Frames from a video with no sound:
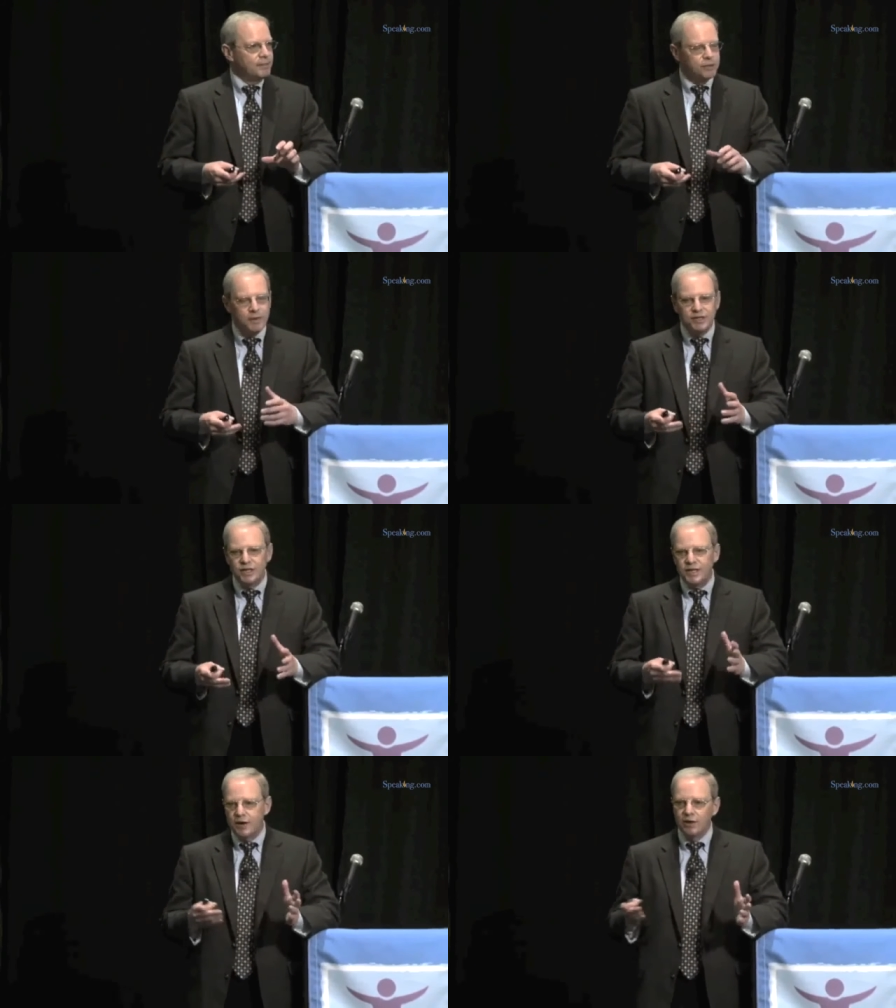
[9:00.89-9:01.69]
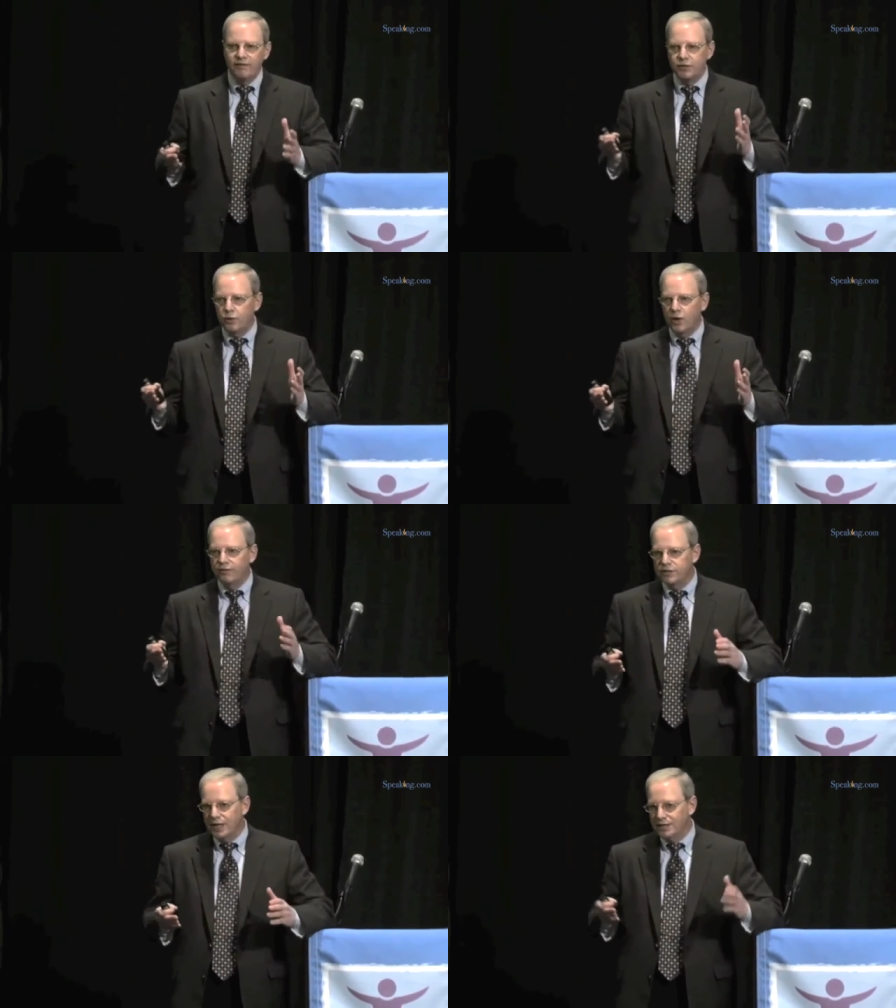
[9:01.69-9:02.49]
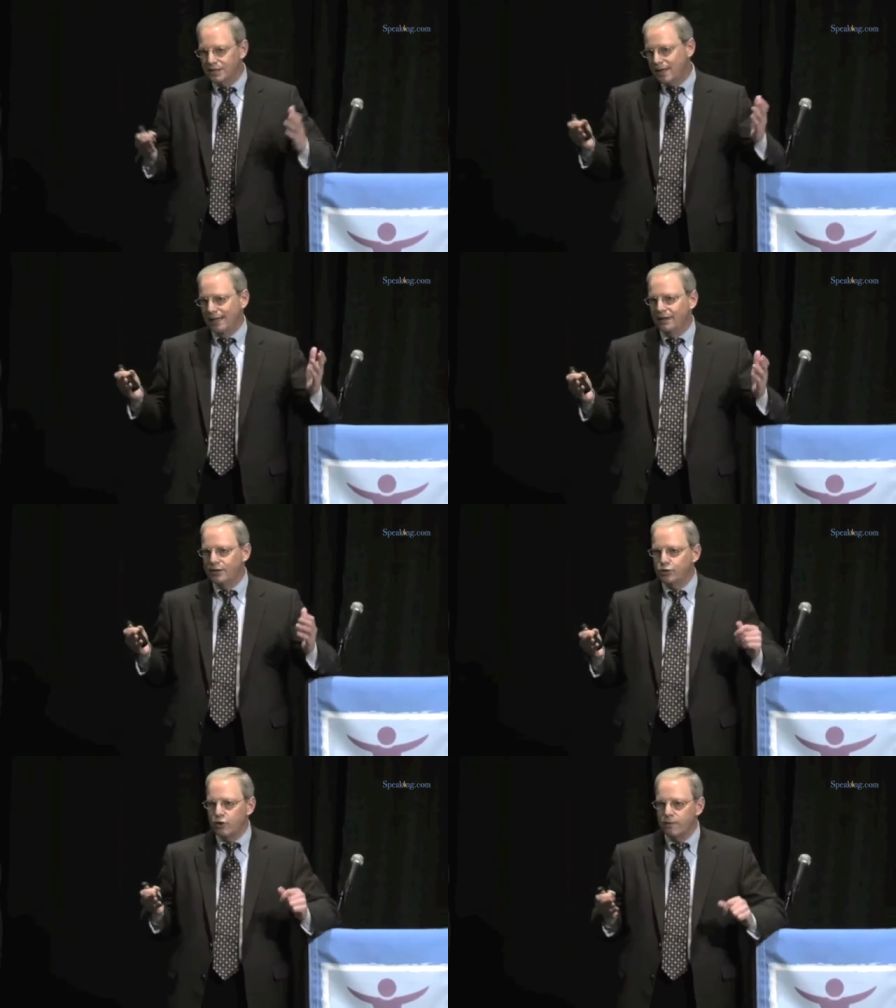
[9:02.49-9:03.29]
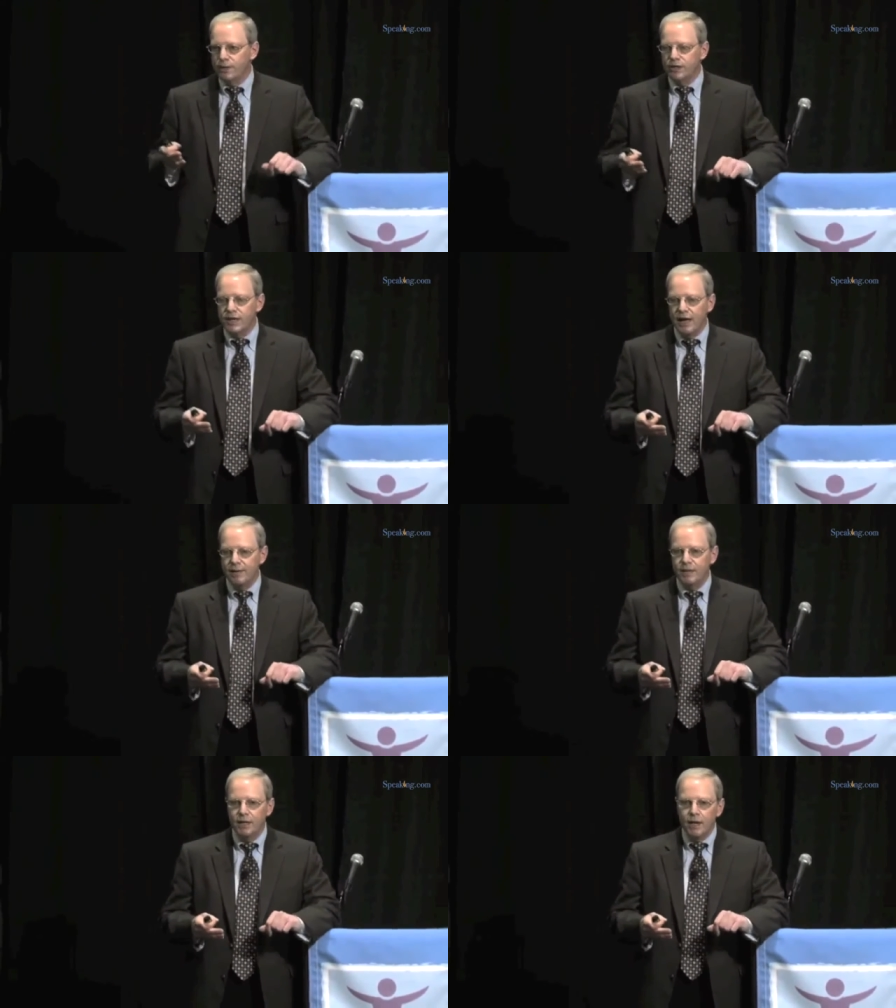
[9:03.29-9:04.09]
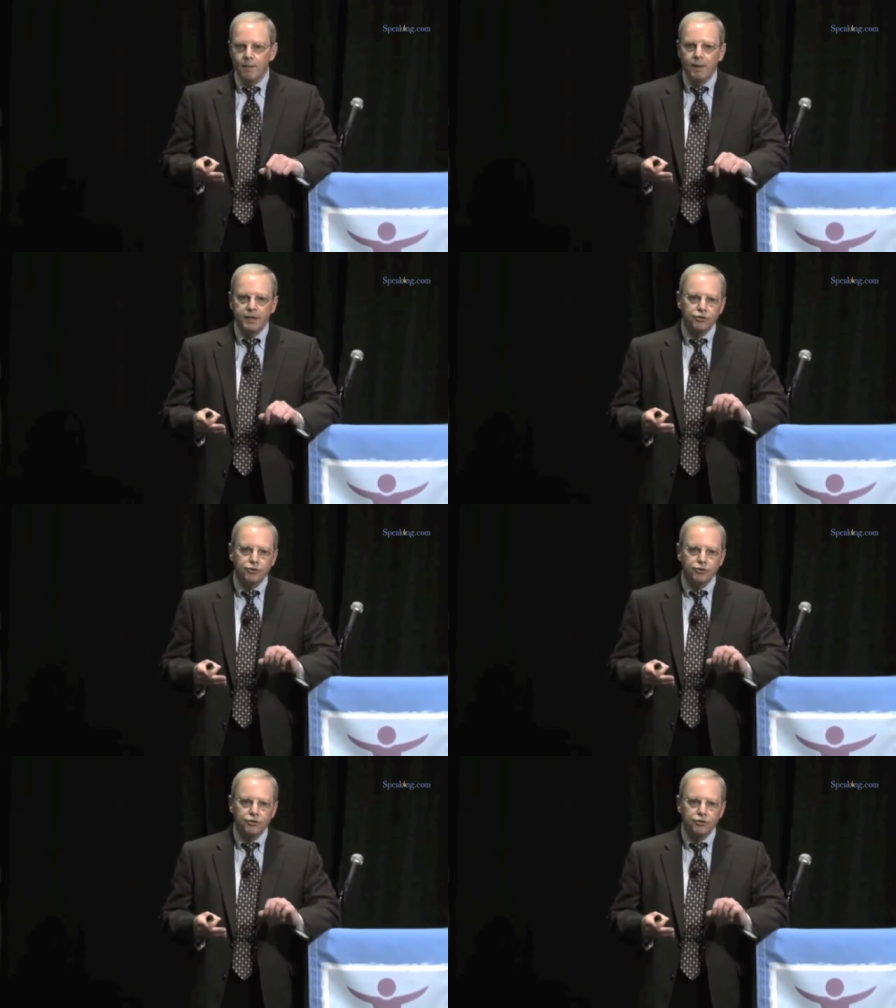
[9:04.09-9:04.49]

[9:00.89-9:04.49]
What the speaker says: Now, you may say 10 or 11, 12 years, that's not that short a period of time, but